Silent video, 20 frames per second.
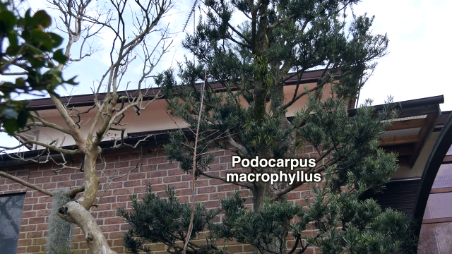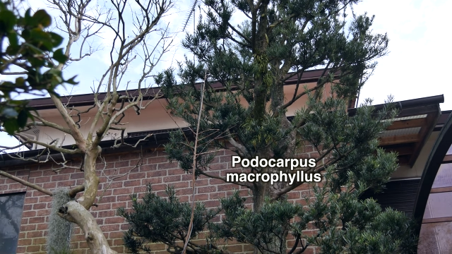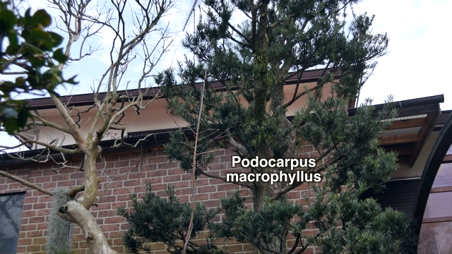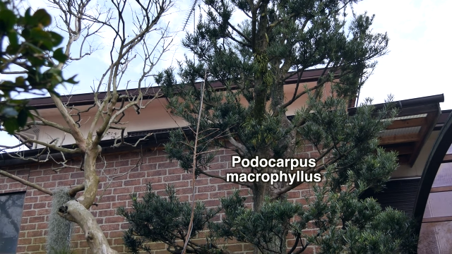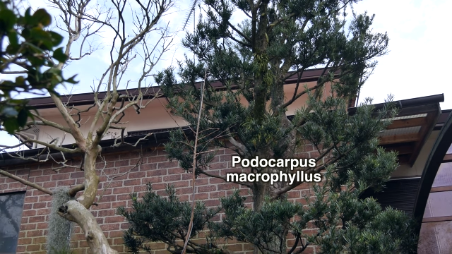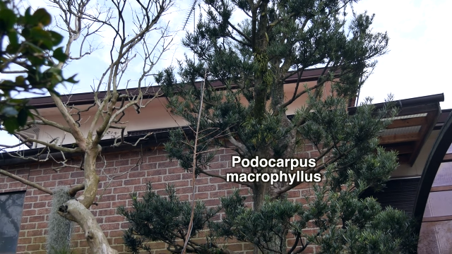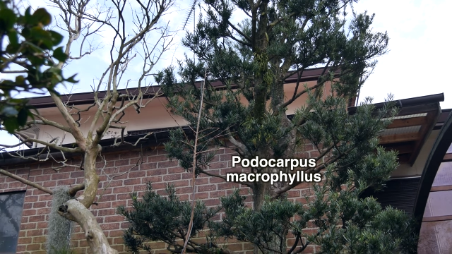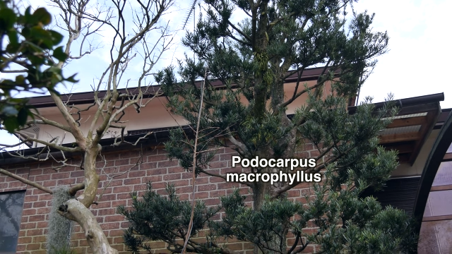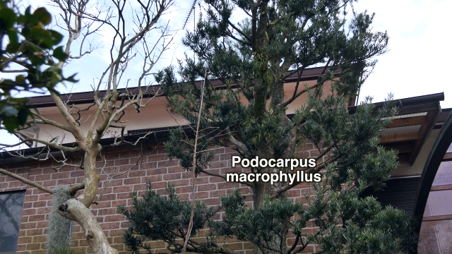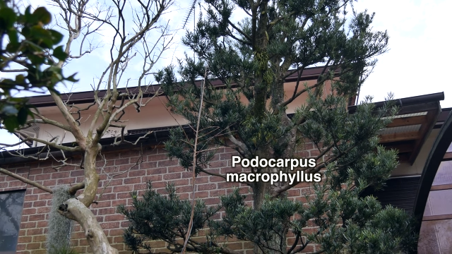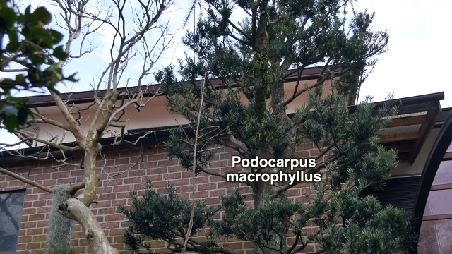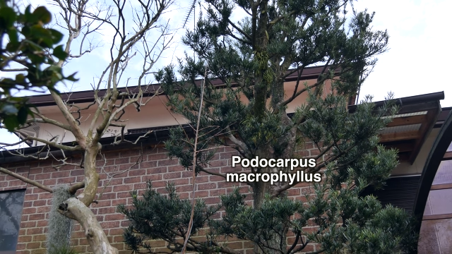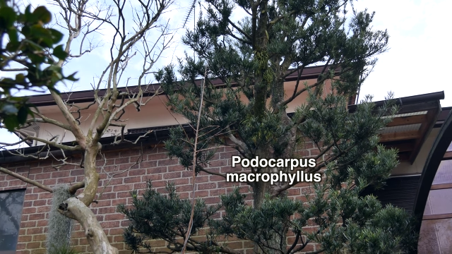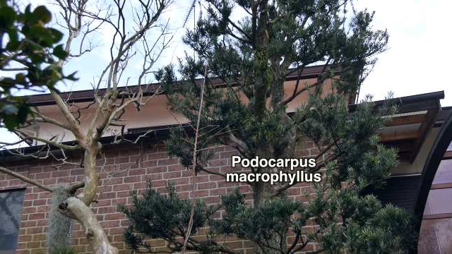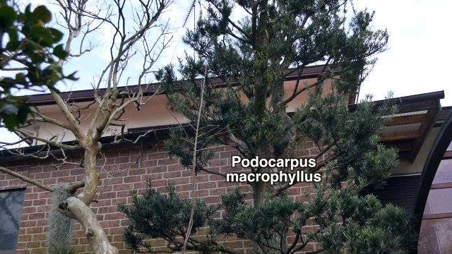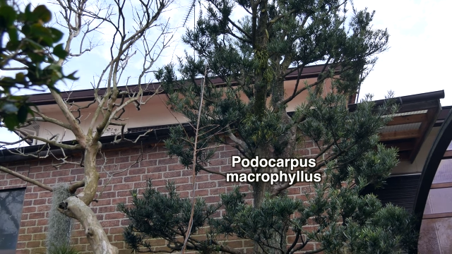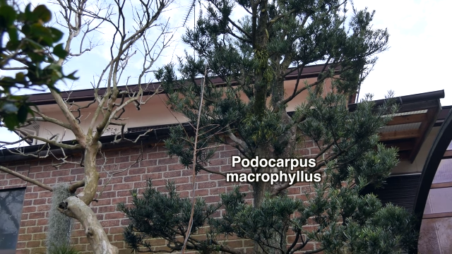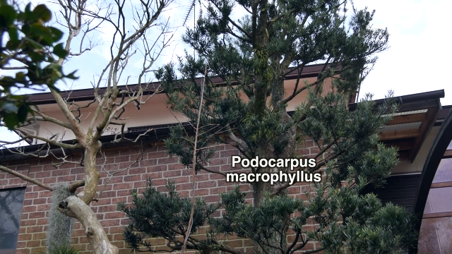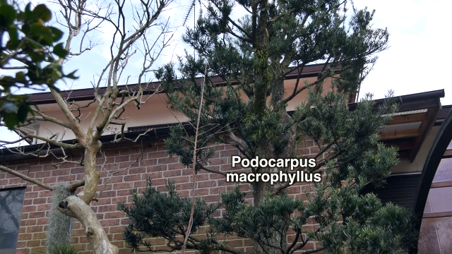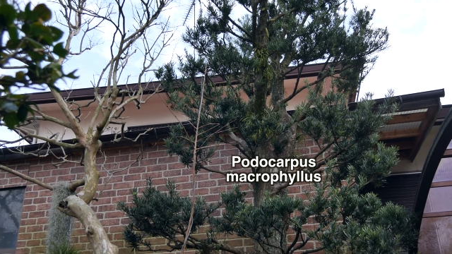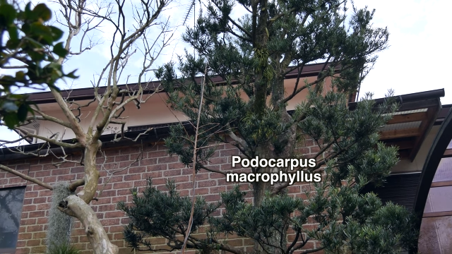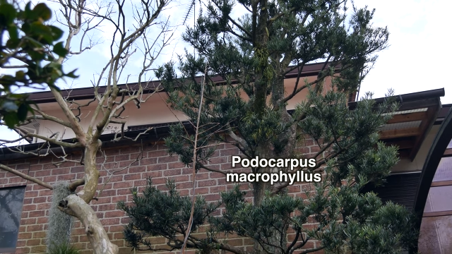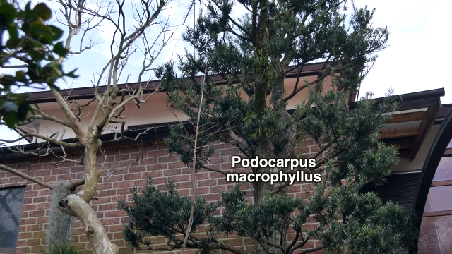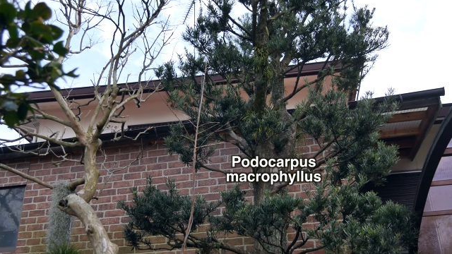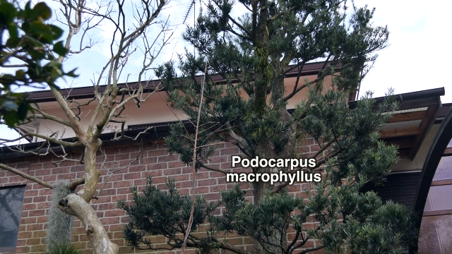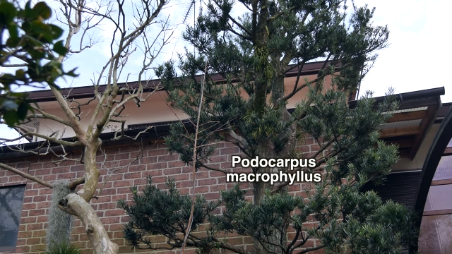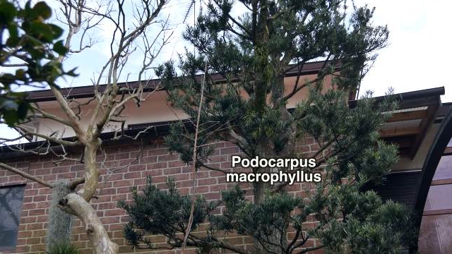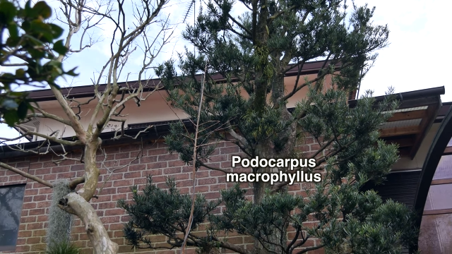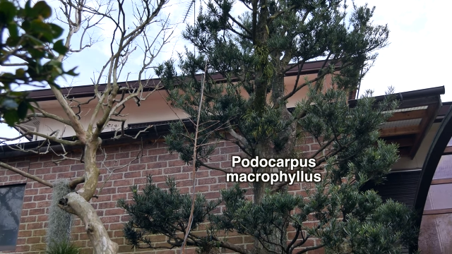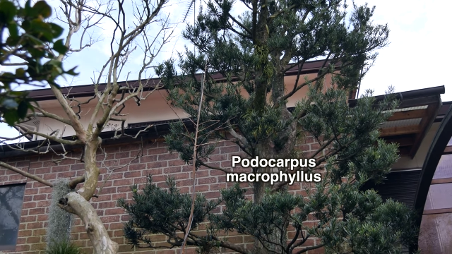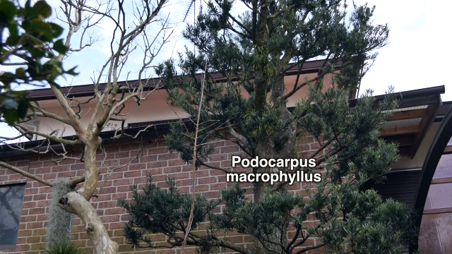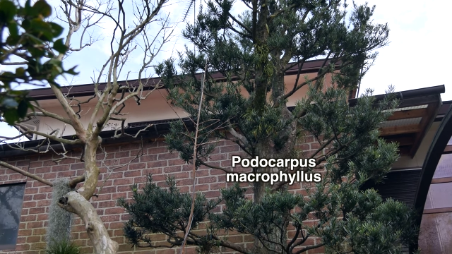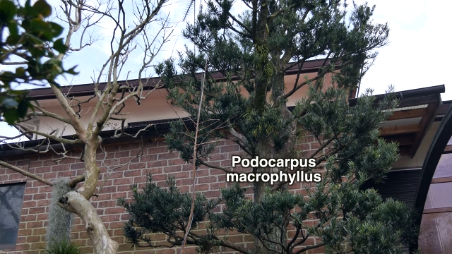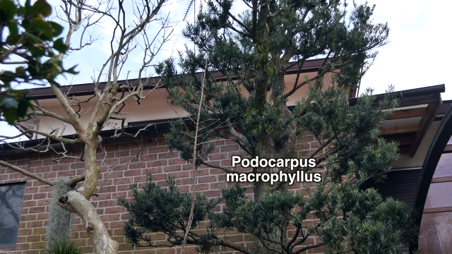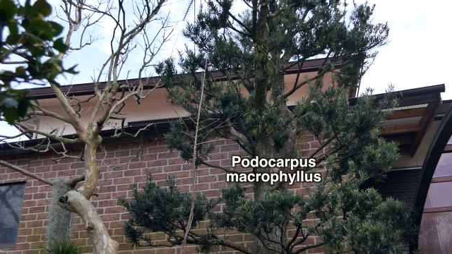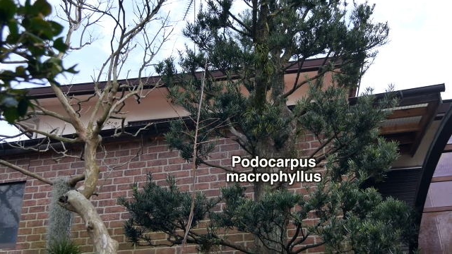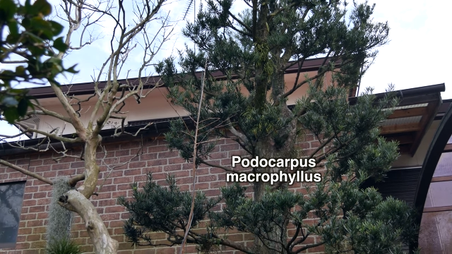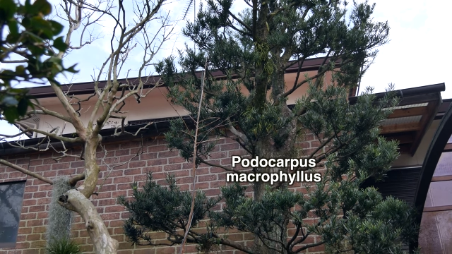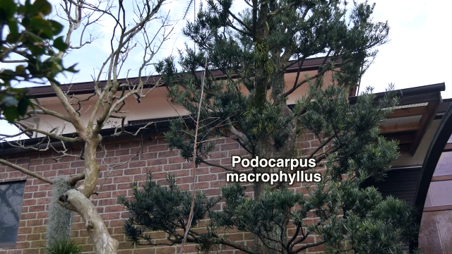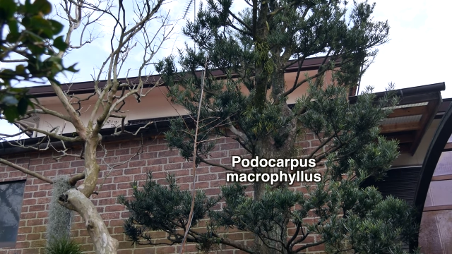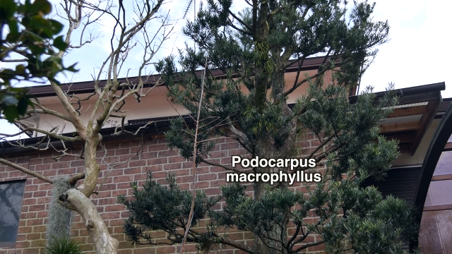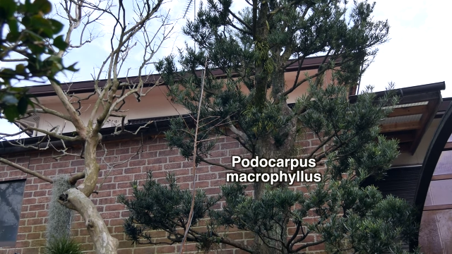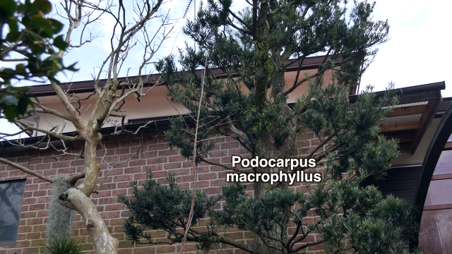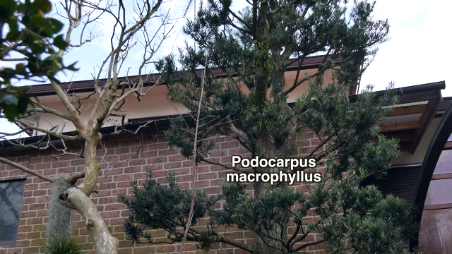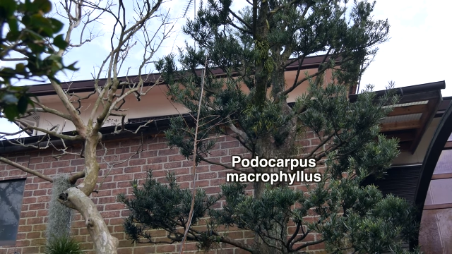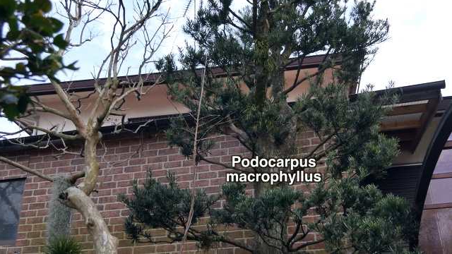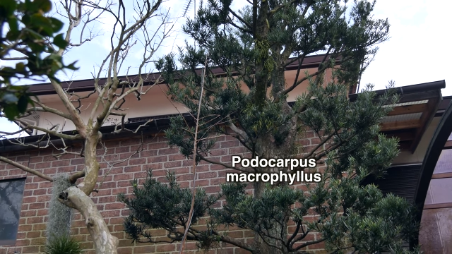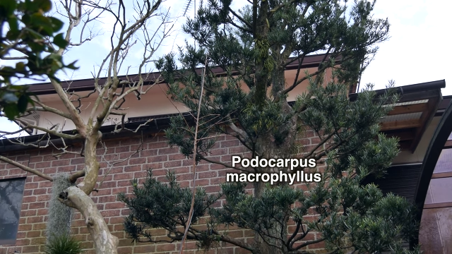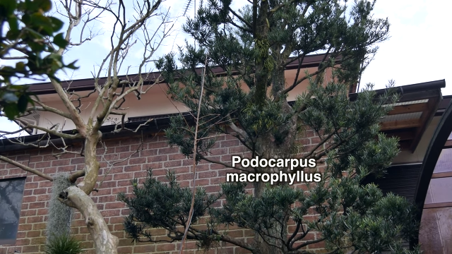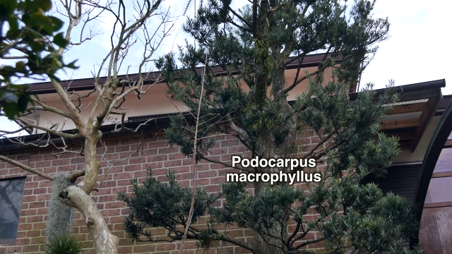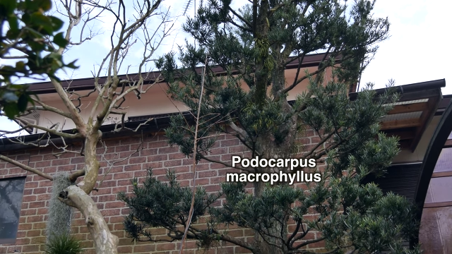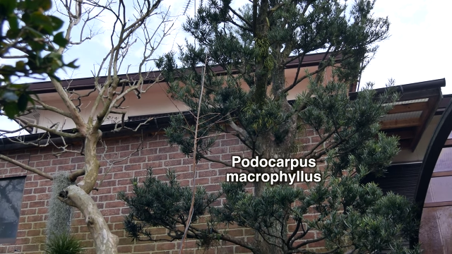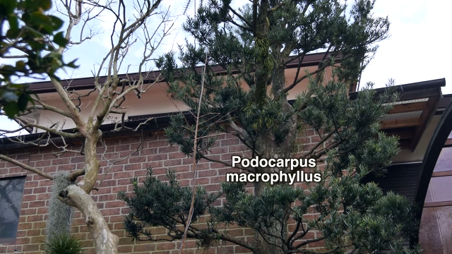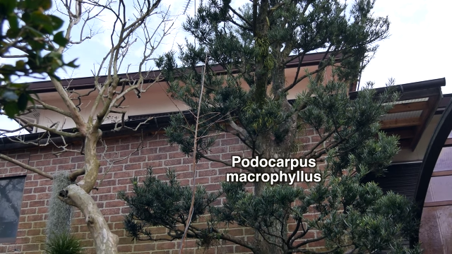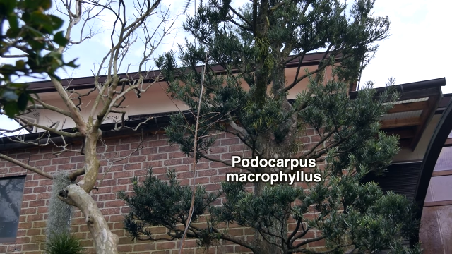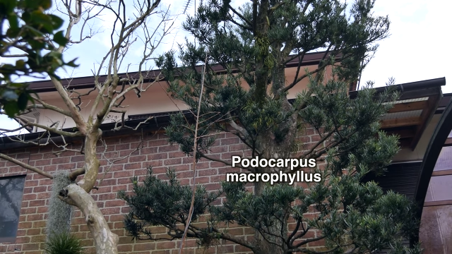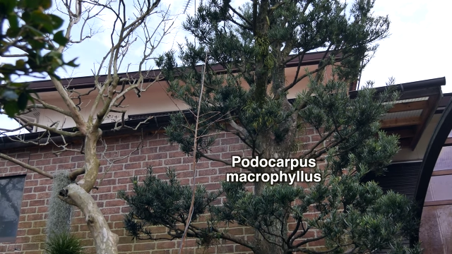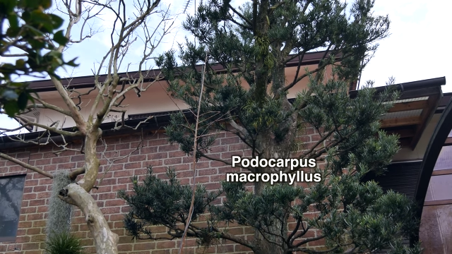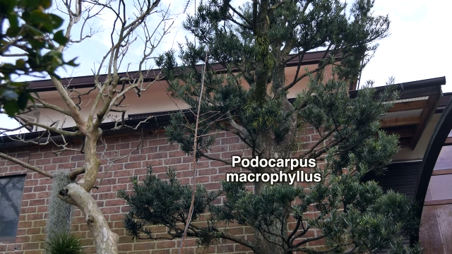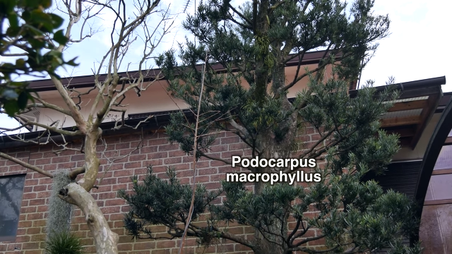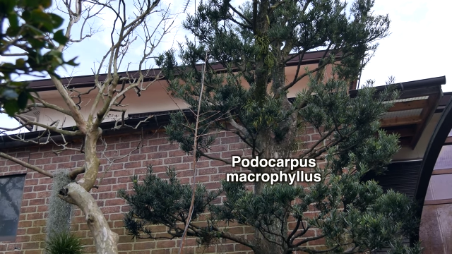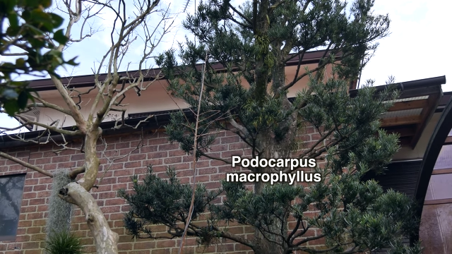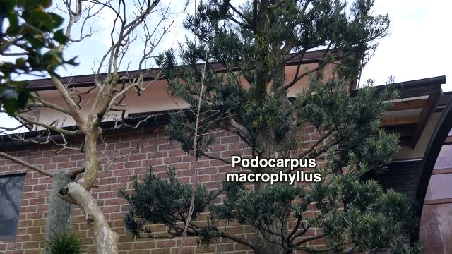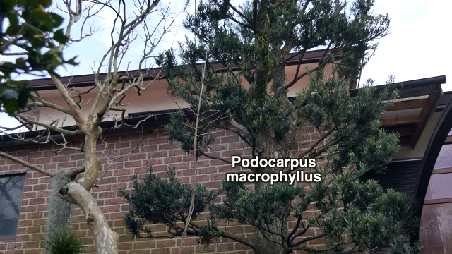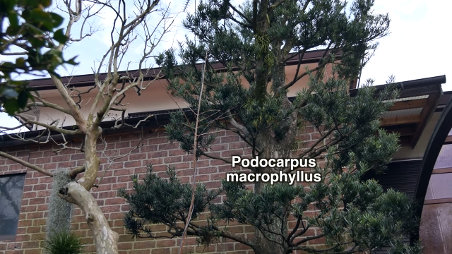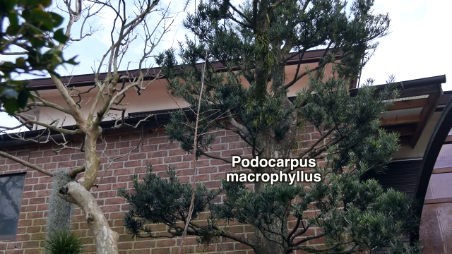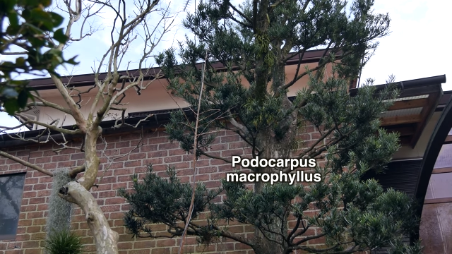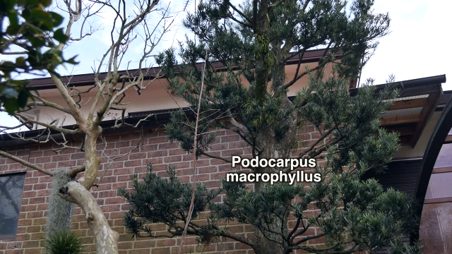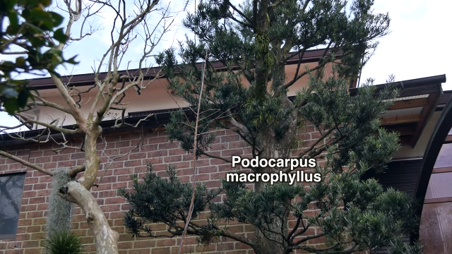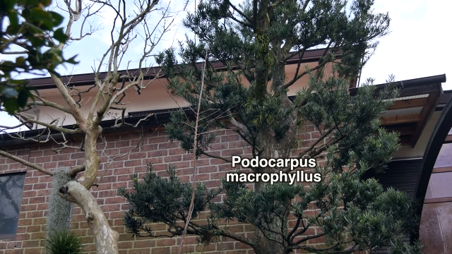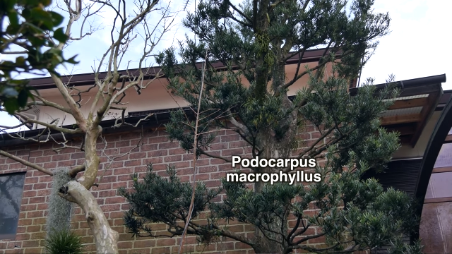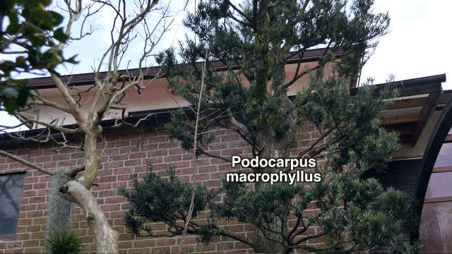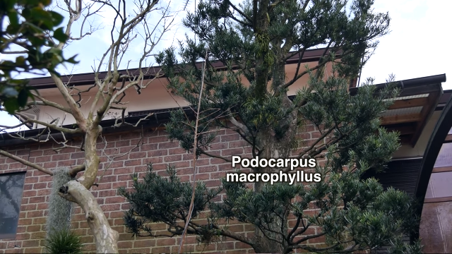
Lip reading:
[unreadable: no face in view]